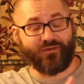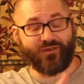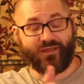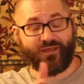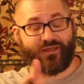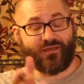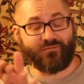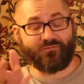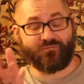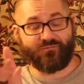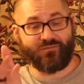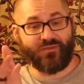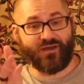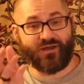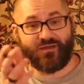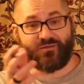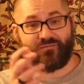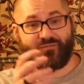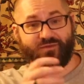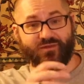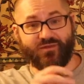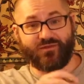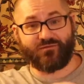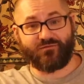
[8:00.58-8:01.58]
game
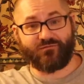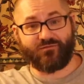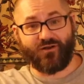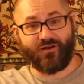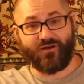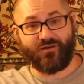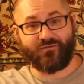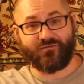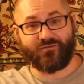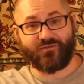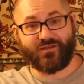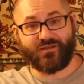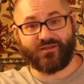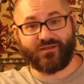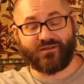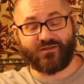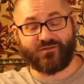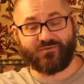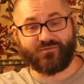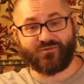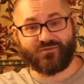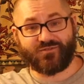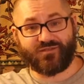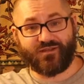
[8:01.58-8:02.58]
might be involved in
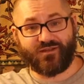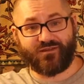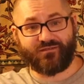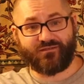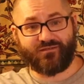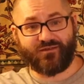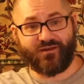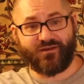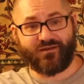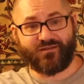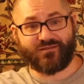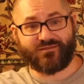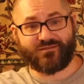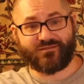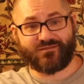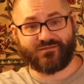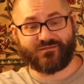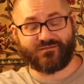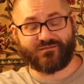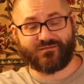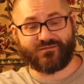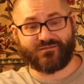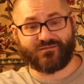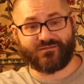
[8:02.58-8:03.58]
it, which I thought
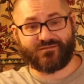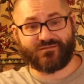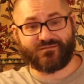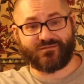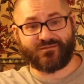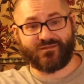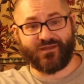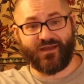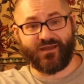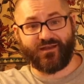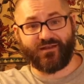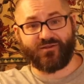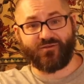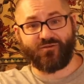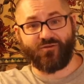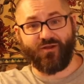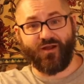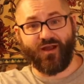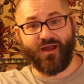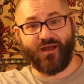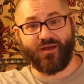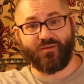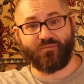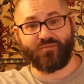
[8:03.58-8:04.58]
is is kind of
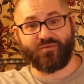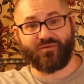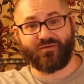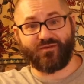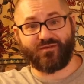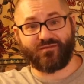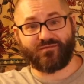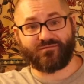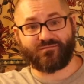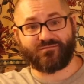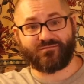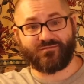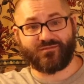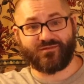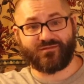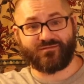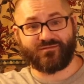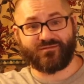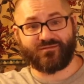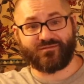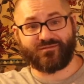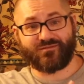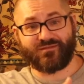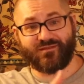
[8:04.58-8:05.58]
crap, it,
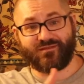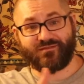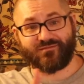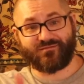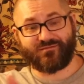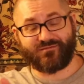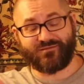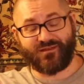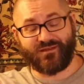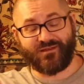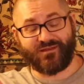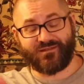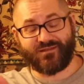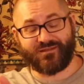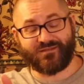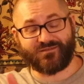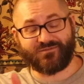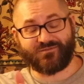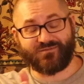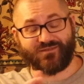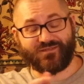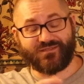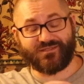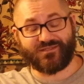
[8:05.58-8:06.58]
it, and it doesn't
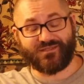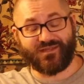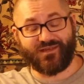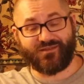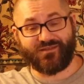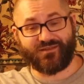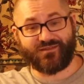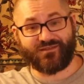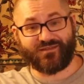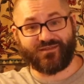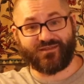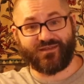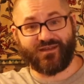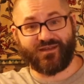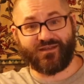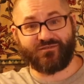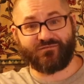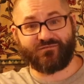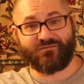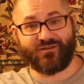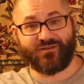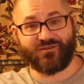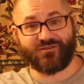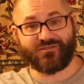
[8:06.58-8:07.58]
really sound like they got a
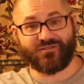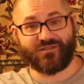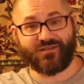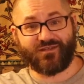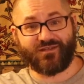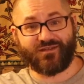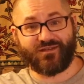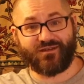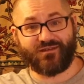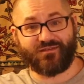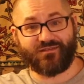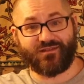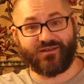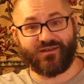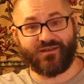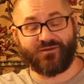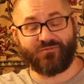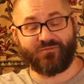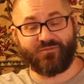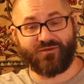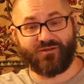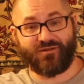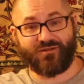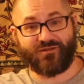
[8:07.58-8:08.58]
fair shake on
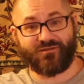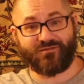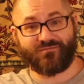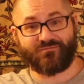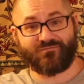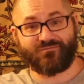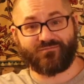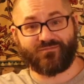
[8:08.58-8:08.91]
that part